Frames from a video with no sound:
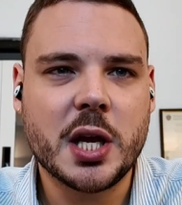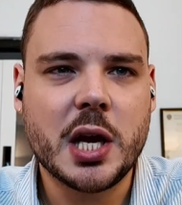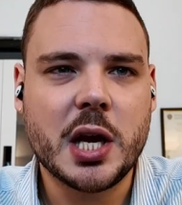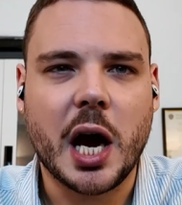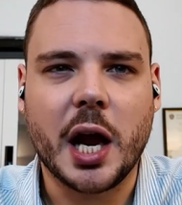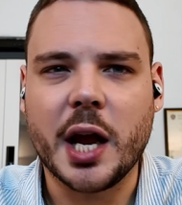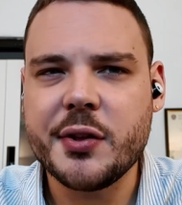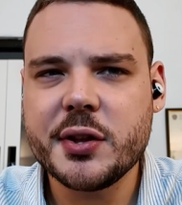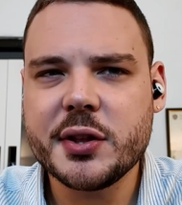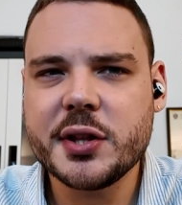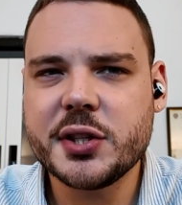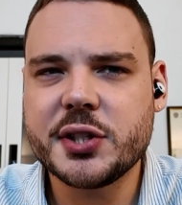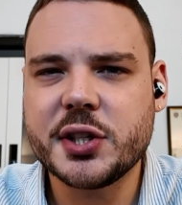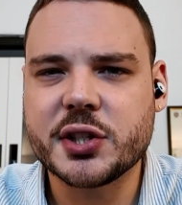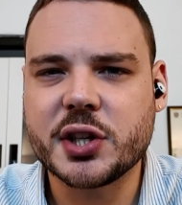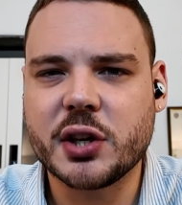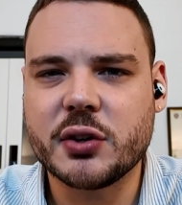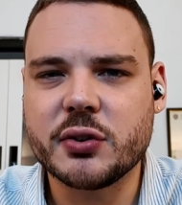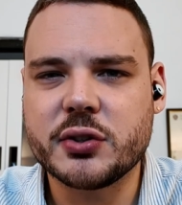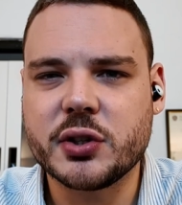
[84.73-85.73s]
I think this is
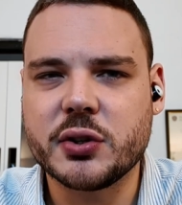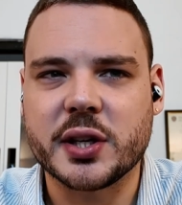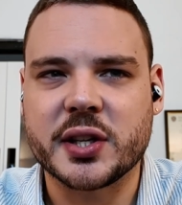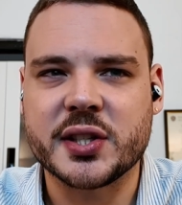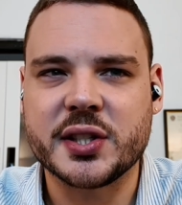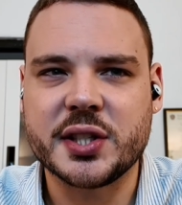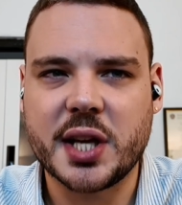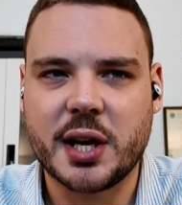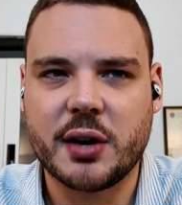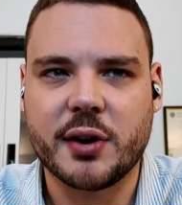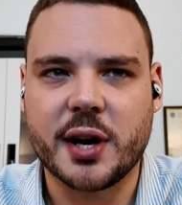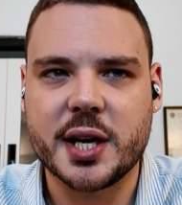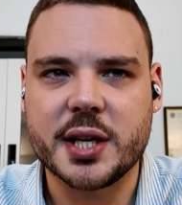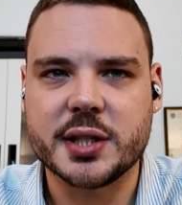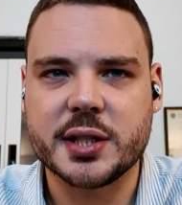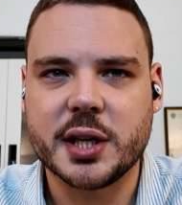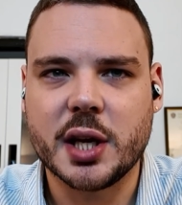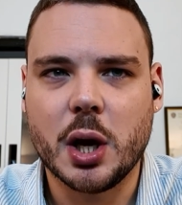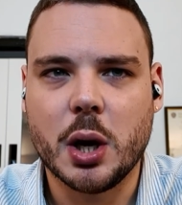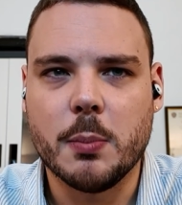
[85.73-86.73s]
going to accelerate,
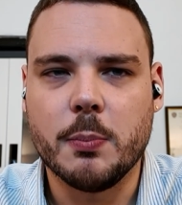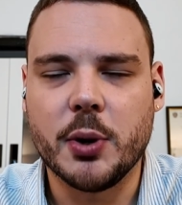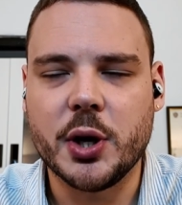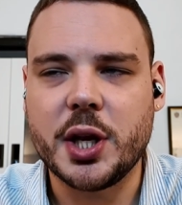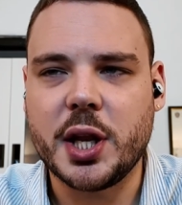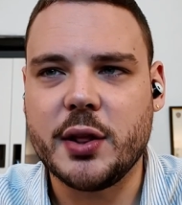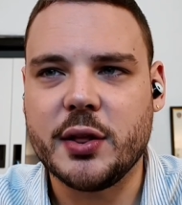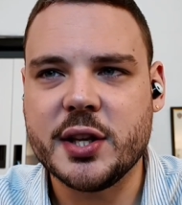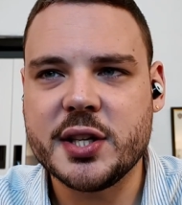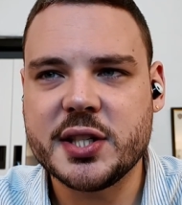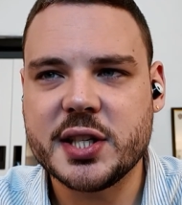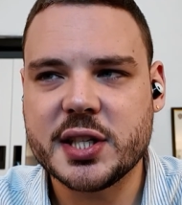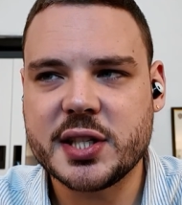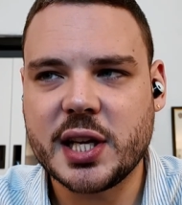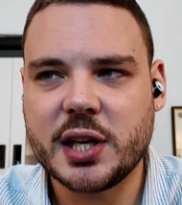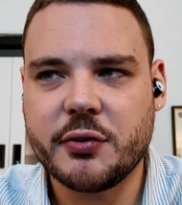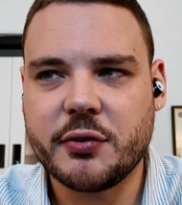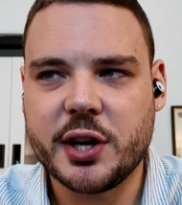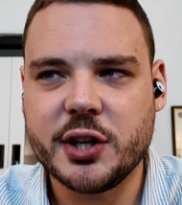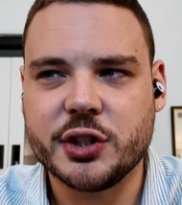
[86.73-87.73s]
but this
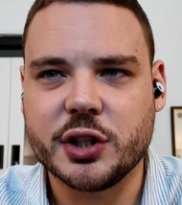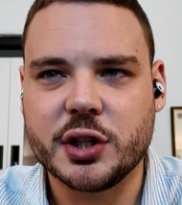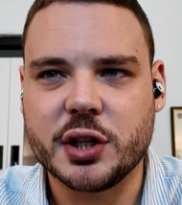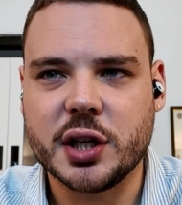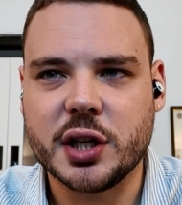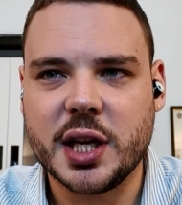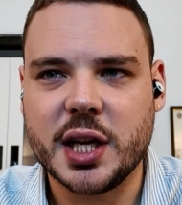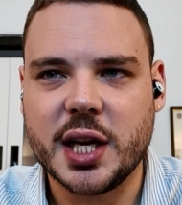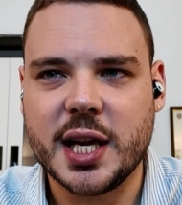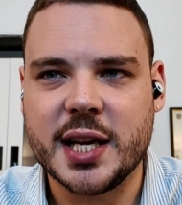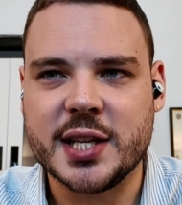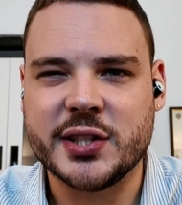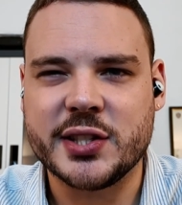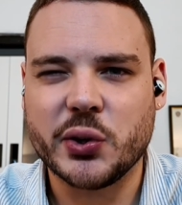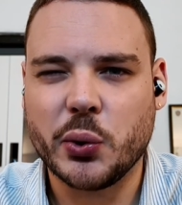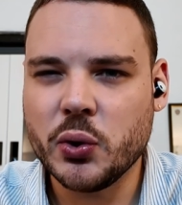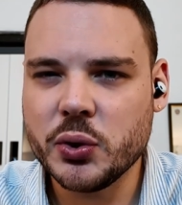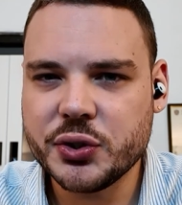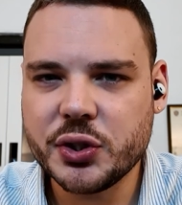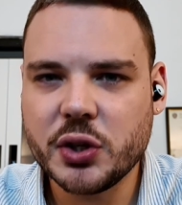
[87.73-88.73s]
acceleration is
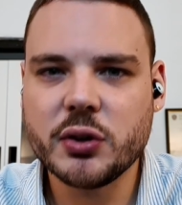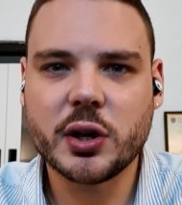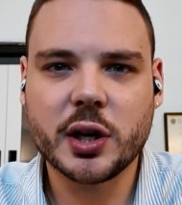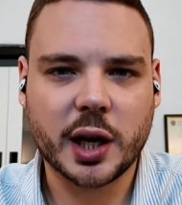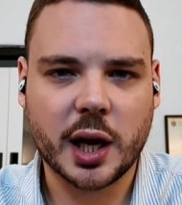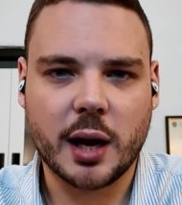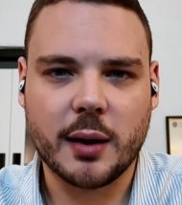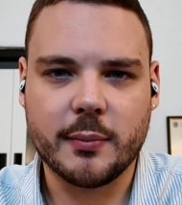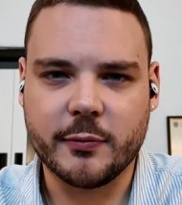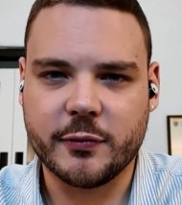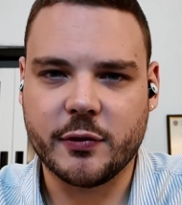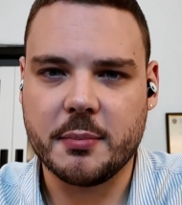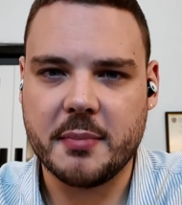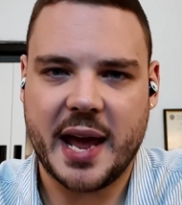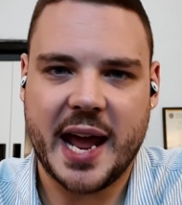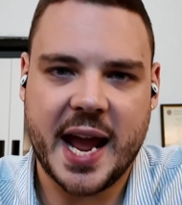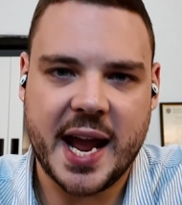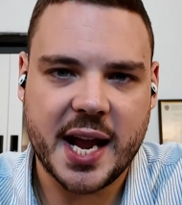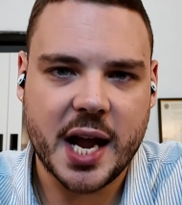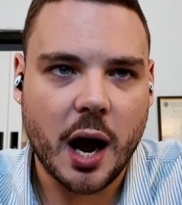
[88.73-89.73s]
also going to come from
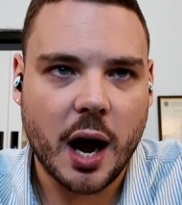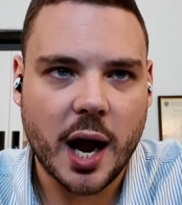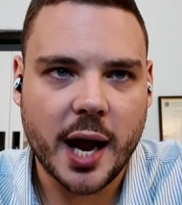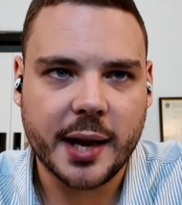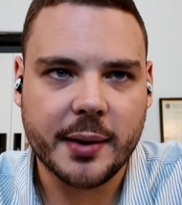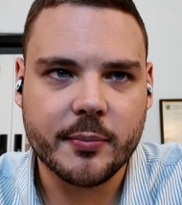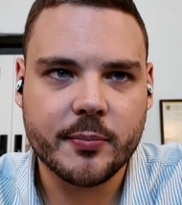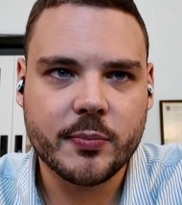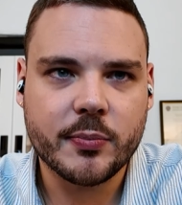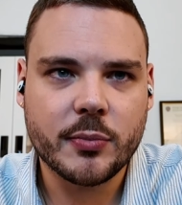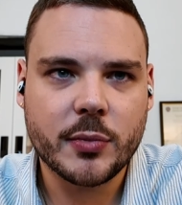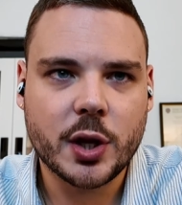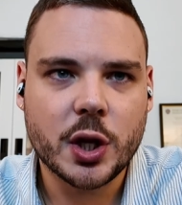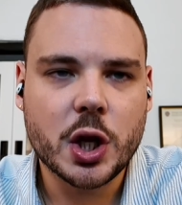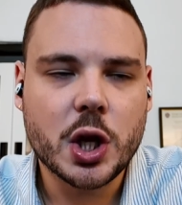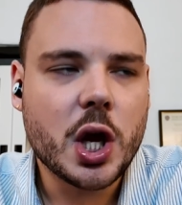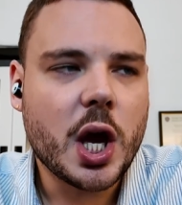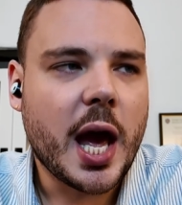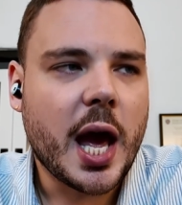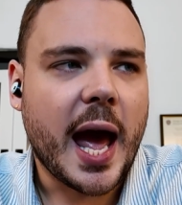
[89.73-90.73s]
AI.
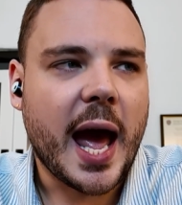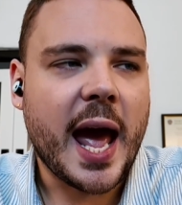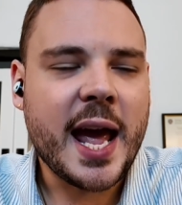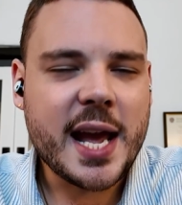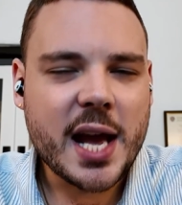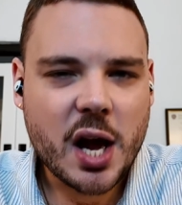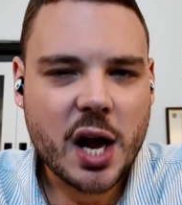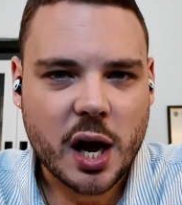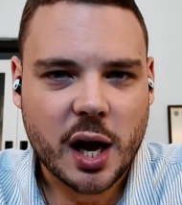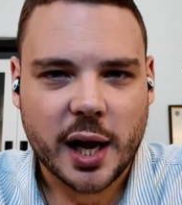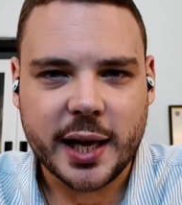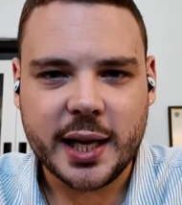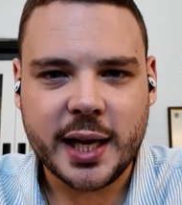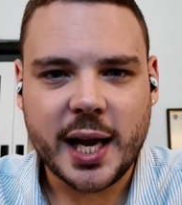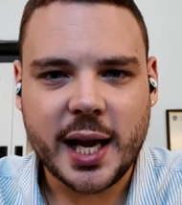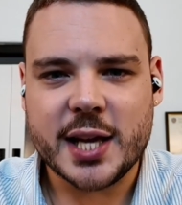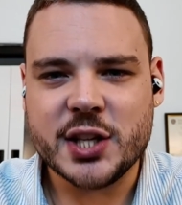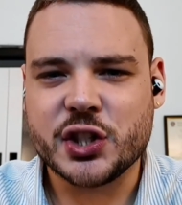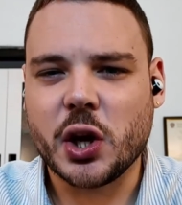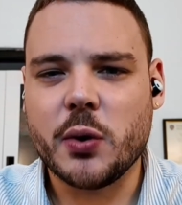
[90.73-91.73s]
AI
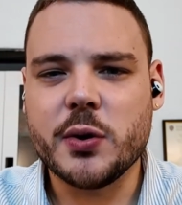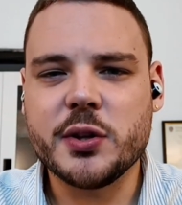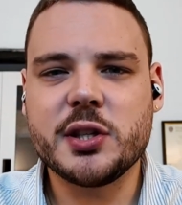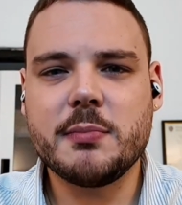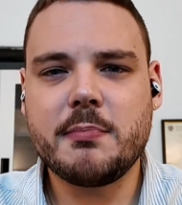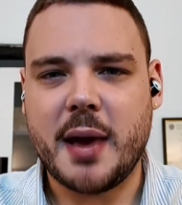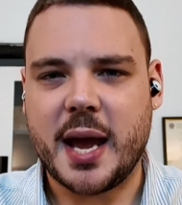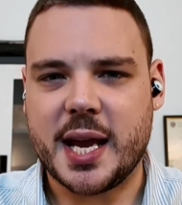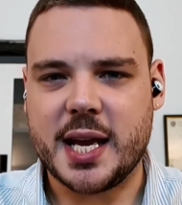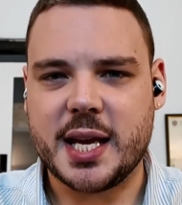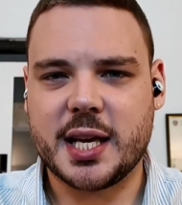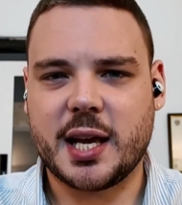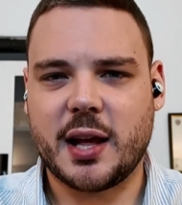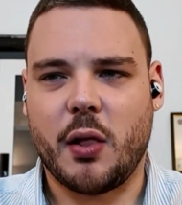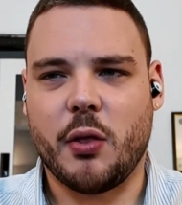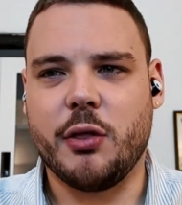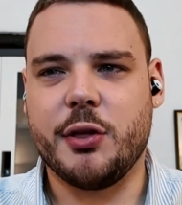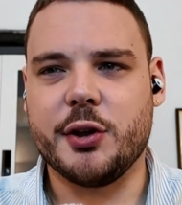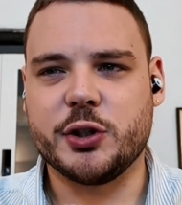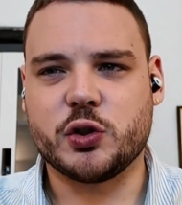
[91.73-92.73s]
is going to make
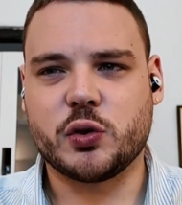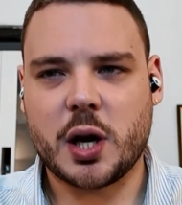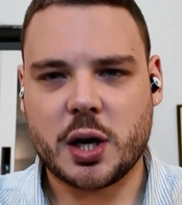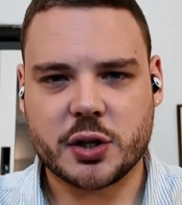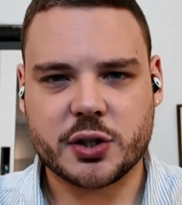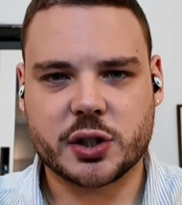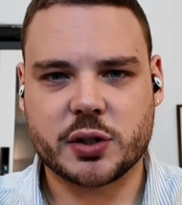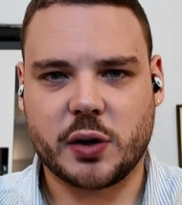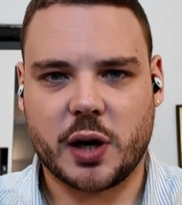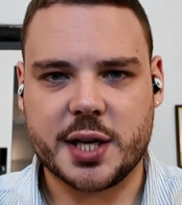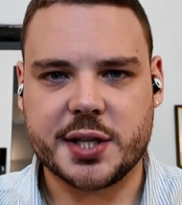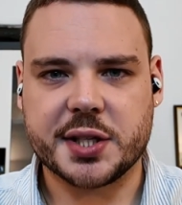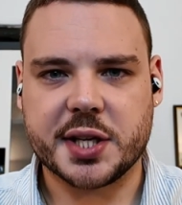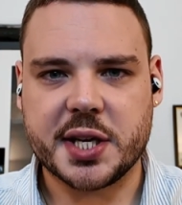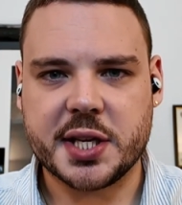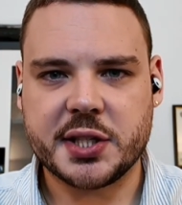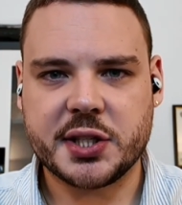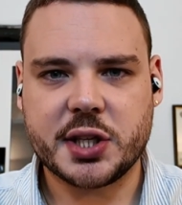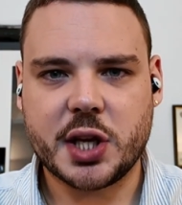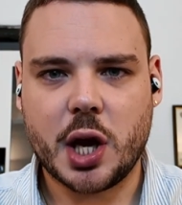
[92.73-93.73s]
the drugs crisis